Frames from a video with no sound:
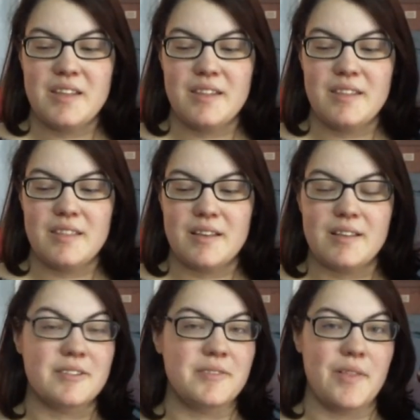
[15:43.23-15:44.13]

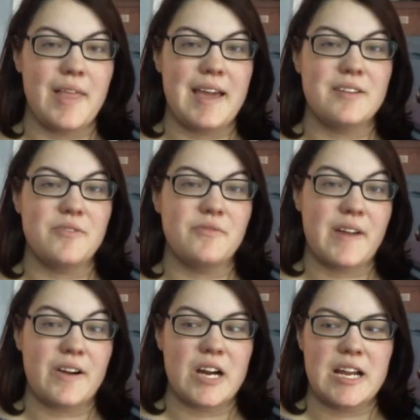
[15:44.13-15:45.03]
the the land of
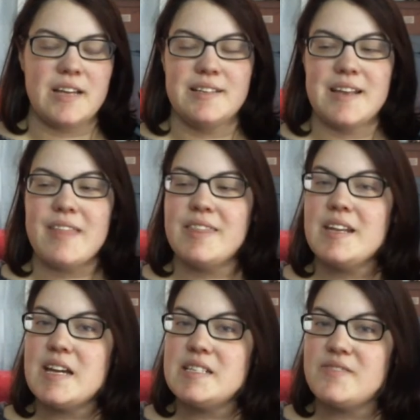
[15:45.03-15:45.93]
fairy, not the
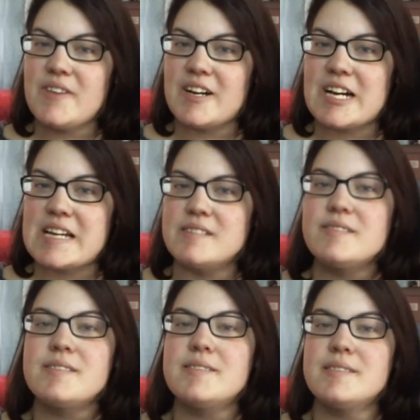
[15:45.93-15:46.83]
nice
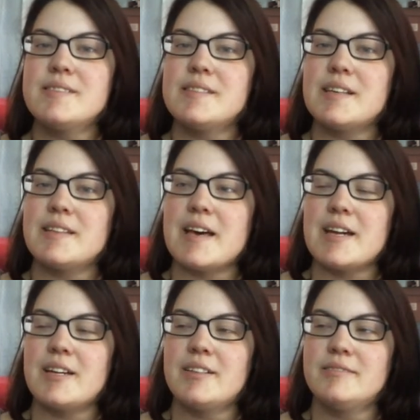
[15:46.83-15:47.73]
fairies, the
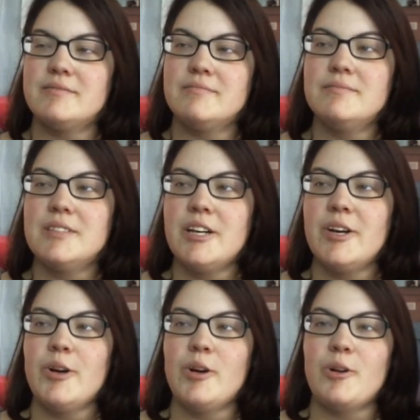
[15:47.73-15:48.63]
like
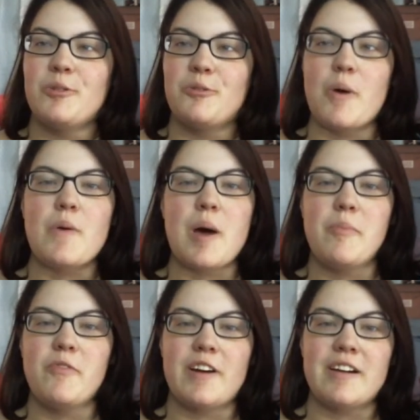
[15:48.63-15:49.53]

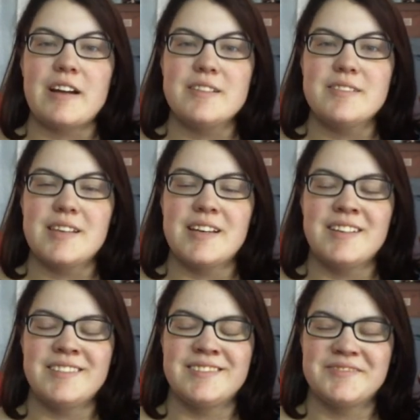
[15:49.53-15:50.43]
grown-up fairies.
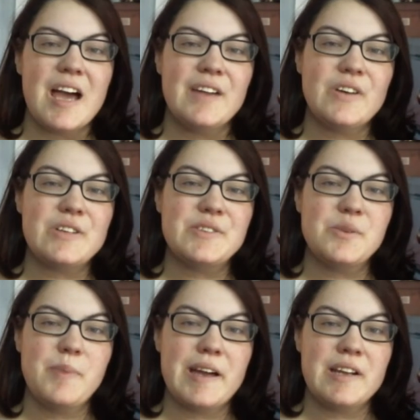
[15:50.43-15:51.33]
I've also
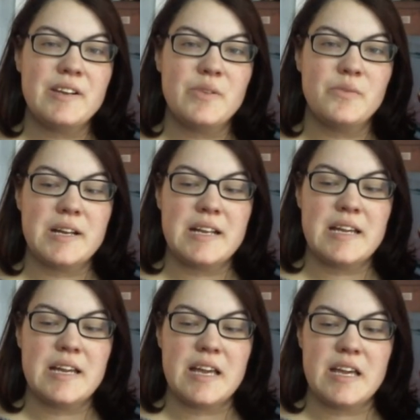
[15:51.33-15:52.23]
been
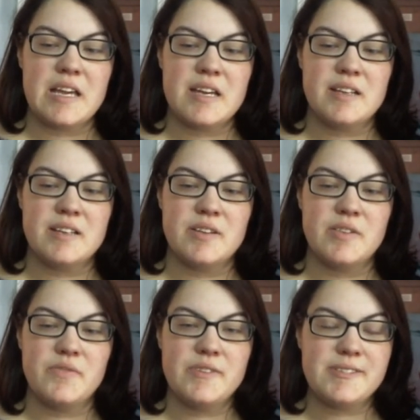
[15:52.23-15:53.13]
reading in
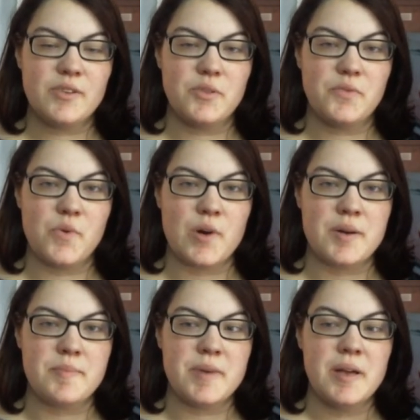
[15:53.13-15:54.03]
physical
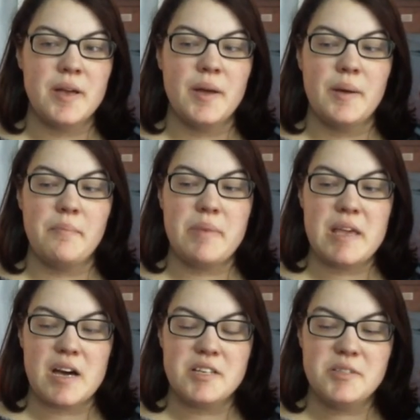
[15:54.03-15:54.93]
form
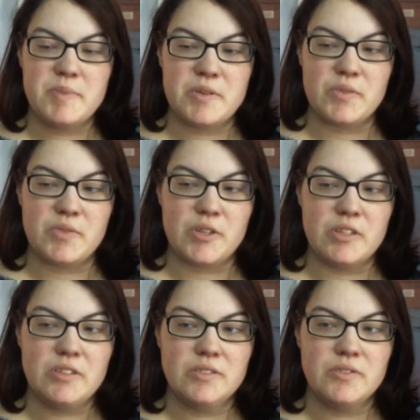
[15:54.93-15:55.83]
Beyond
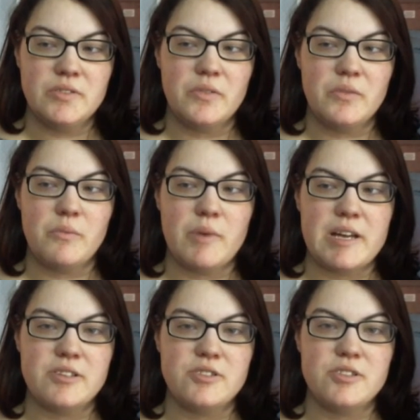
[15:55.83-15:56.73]
Beautiful,
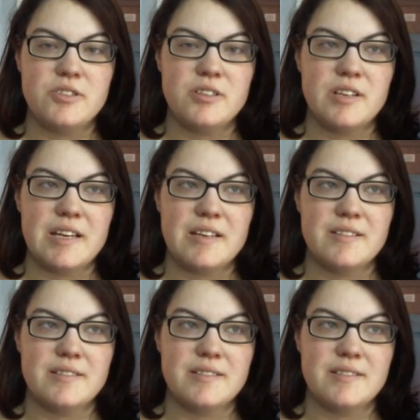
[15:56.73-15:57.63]
which
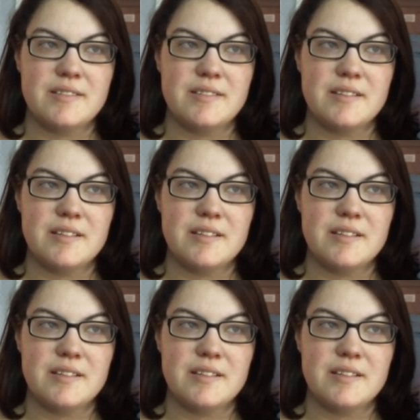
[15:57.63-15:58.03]
is